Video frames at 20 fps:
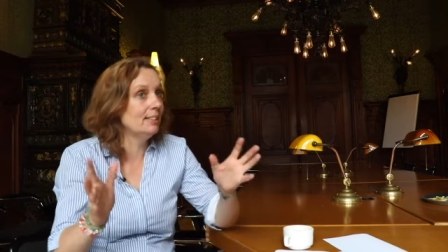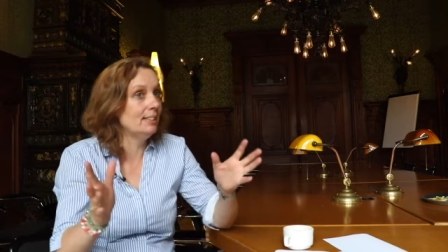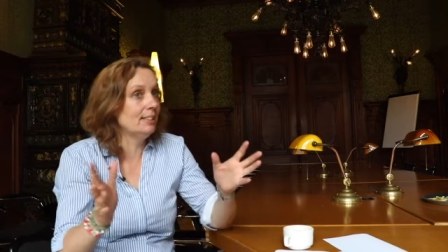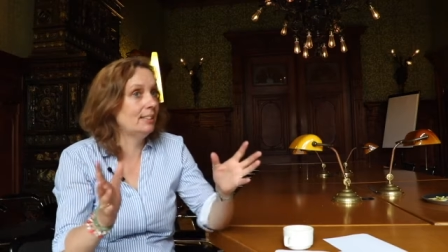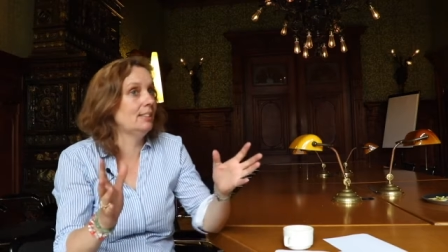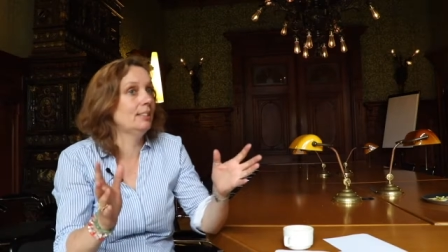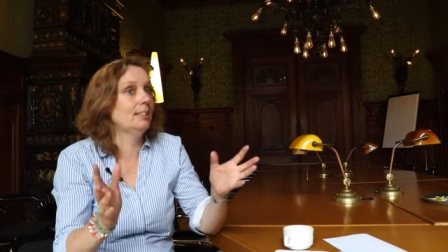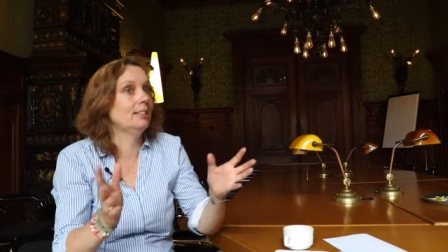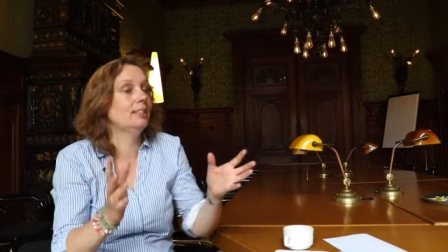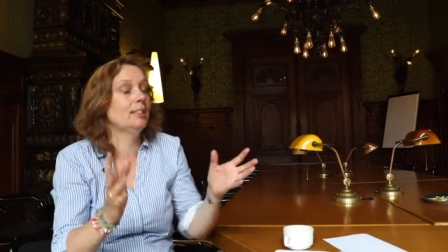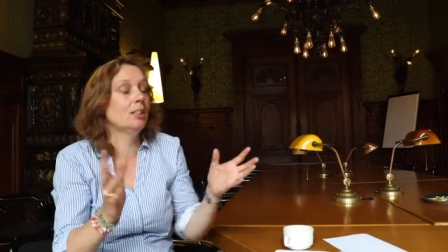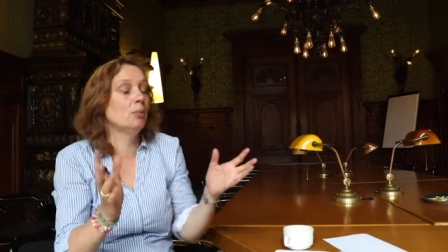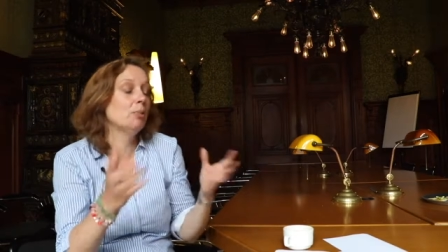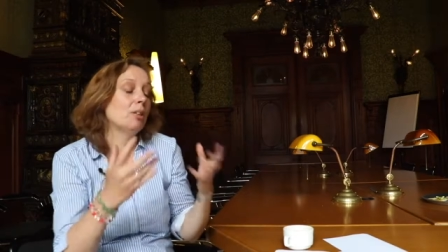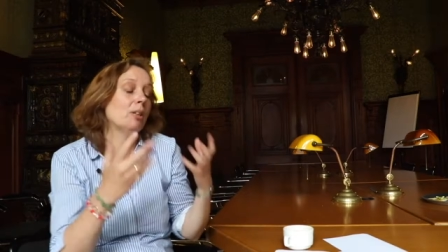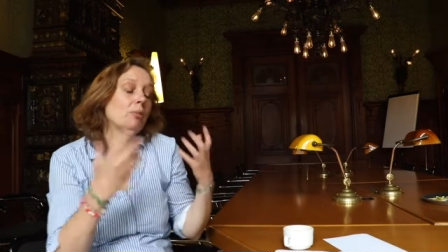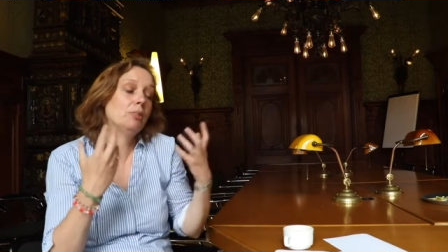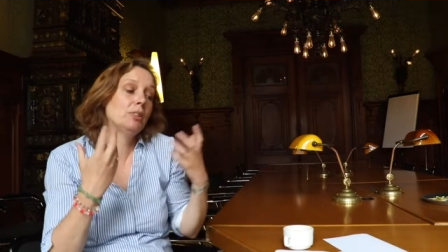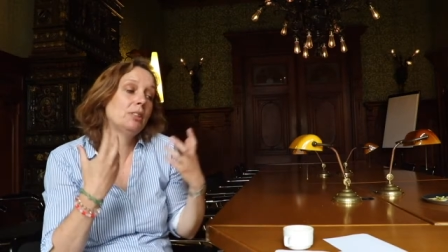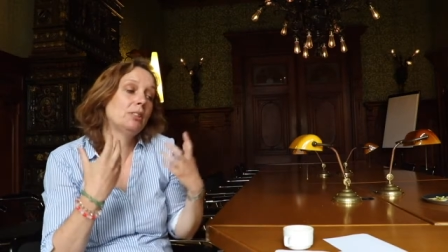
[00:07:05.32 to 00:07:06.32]
Is,
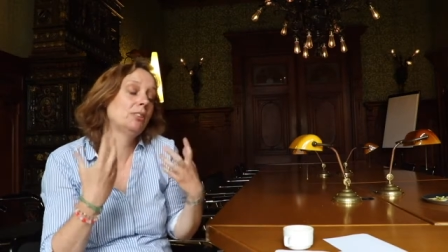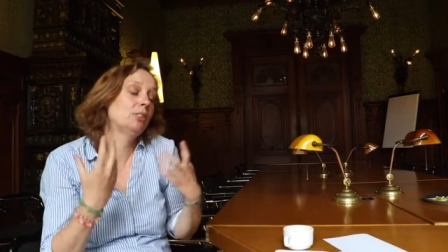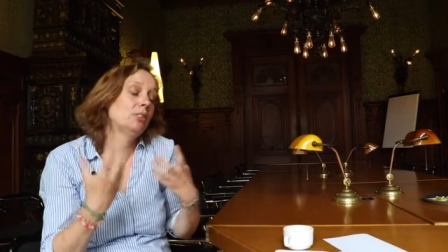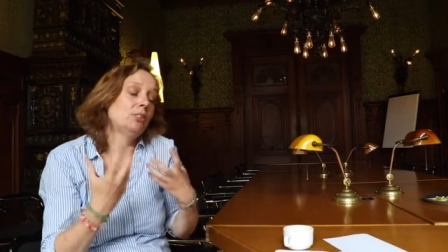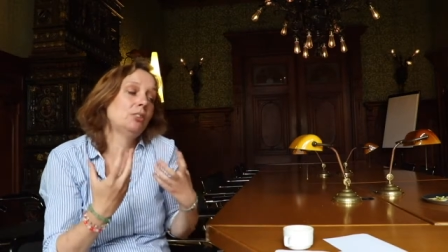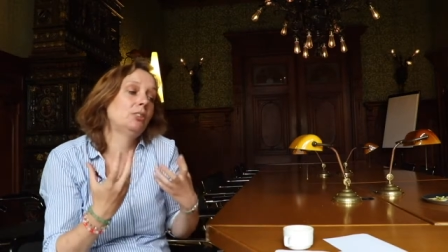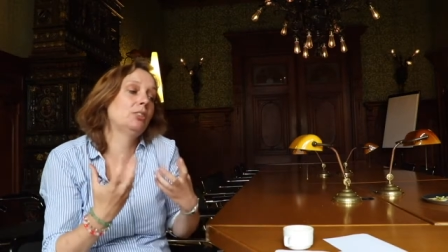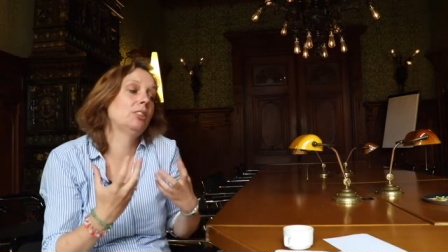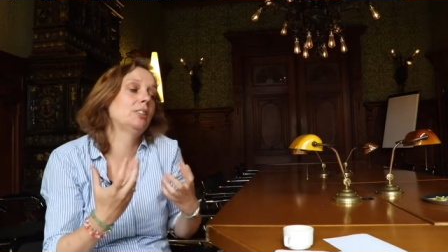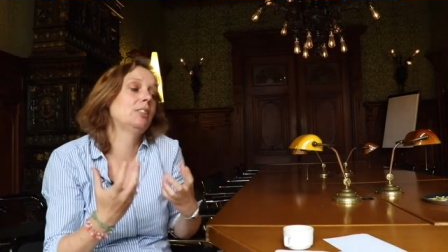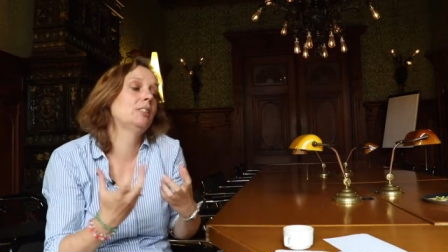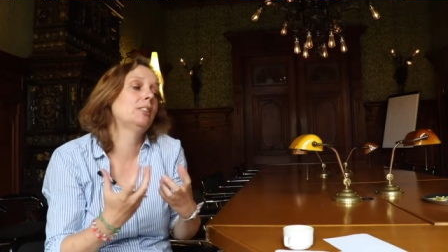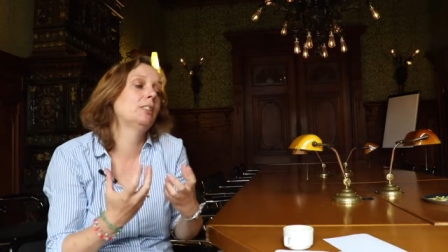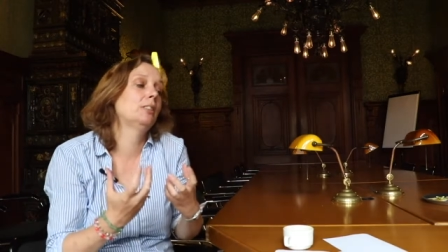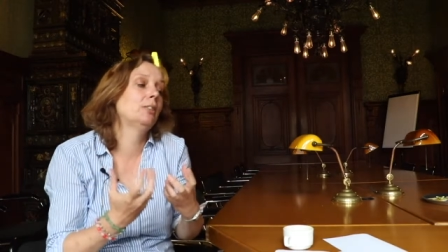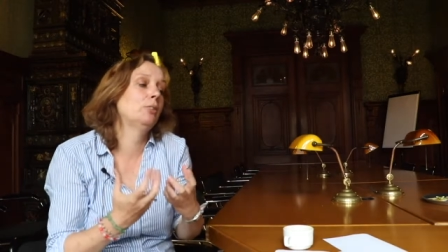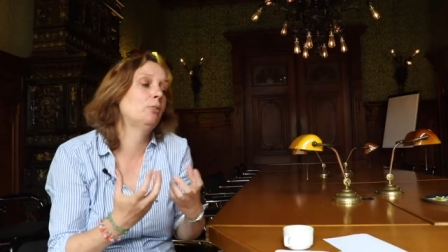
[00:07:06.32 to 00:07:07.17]
sometimes it's also just